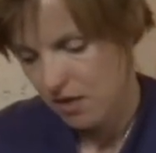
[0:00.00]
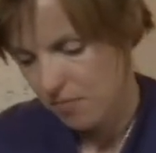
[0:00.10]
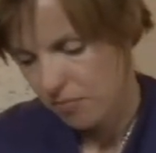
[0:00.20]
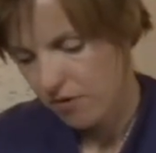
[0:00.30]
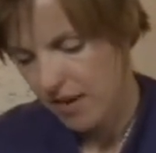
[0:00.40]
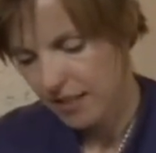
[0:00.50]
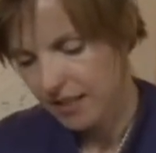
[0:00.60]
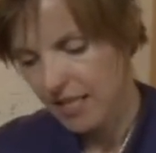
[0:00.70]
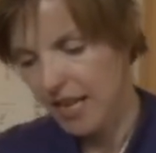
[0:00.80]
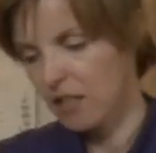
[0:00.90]
press
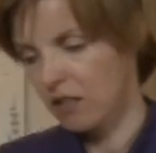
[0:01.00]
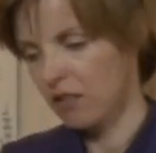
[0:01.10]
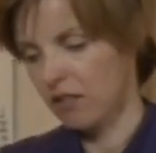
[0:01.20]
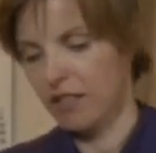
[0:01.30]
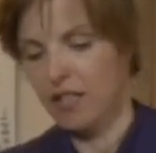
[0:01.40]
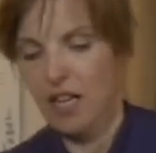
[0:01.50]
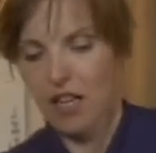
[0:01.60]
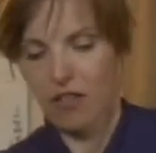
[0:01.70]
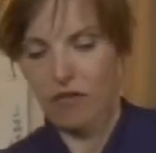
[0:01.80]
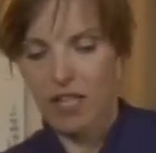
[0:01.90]
the ankles. And
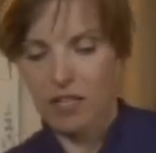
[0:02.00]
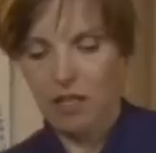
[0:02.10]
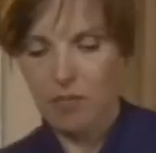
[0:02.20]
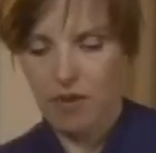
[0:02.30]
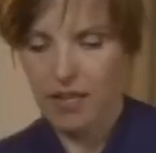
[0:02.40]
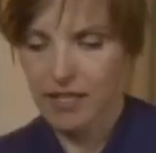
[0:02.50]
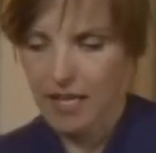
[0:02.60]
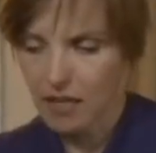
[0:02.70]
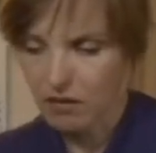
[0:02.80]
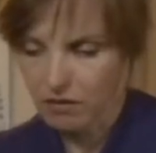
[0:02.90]
the reason I press the
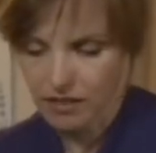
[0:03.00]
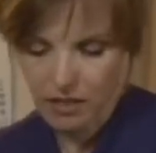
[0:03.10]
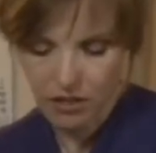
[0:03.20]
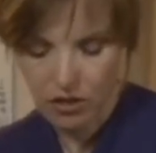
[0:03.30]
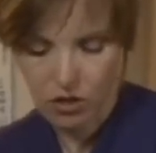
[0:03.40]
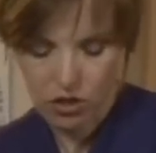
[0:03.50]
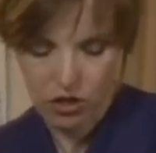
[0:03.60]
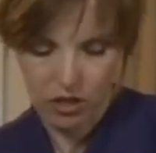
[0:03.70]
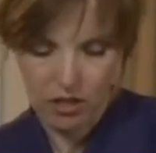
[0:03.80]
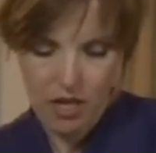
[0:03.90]
ankles into the
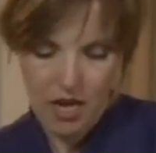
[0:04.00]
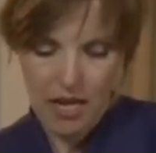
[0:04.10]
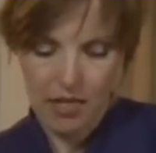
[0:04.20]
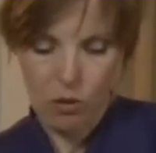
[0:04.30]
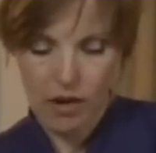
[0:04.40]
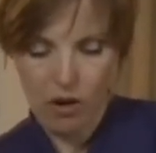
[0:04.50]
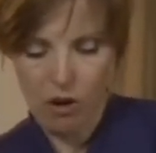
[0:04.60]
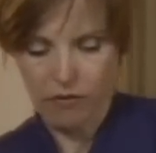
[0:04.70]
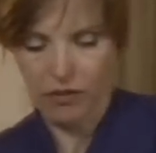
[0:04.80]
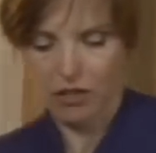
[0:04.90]
cushion is quite
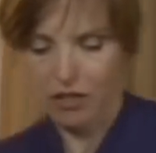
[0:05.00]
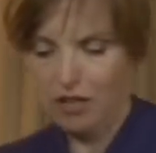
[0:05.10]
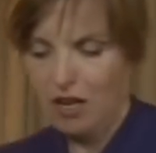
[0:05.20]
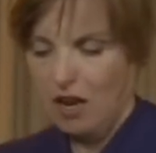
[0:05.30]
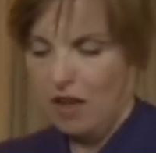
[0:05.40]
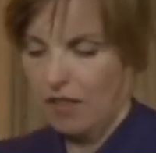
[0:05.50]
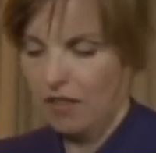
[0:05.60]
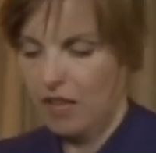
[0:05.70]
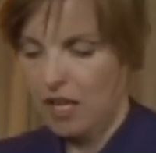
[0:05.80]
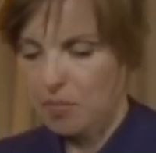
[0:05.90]
often
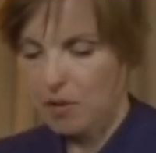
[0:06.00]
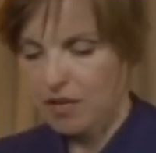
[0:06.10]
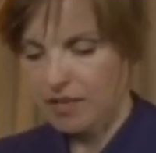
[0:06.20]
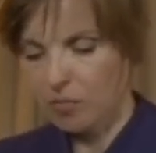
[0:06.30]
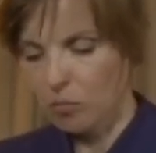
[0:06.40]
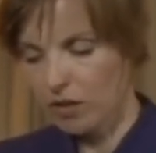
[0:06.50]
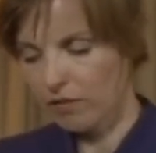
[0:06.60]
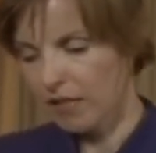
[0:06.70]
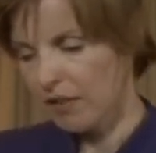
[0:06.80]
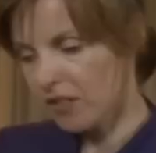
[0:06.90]
the person will have
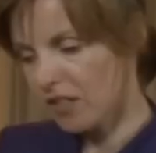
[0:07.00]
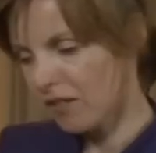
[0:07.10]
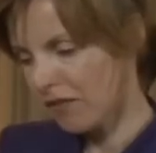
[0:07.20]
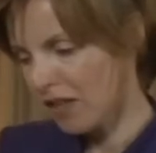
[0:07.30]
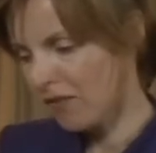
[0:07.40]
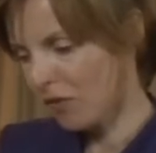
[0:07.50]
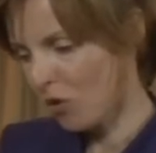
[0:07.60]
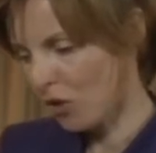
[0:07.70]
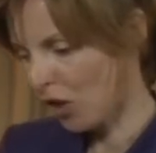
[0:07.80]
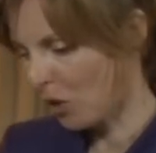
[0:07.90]
lifted the feet
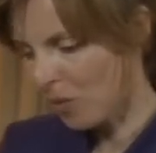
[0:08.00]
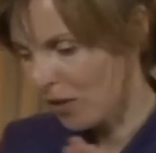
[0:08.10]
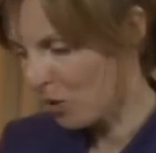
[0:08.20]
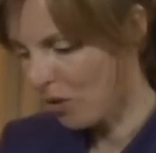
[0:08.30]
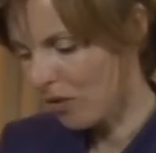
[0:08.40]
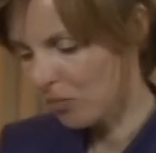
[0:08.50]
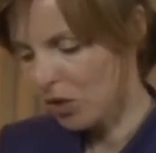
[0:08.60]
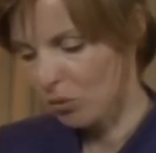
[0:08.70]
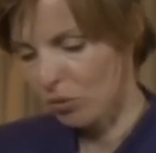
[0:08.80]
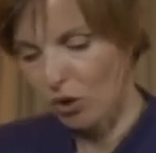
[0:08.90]
for you, whether you want them
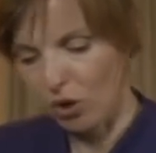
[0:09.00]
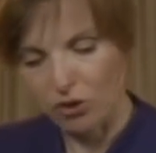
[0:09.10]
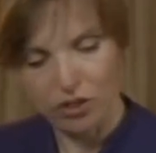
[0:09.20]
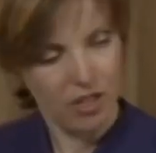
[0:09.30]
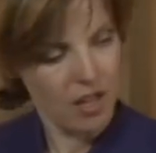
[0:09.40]
to or not,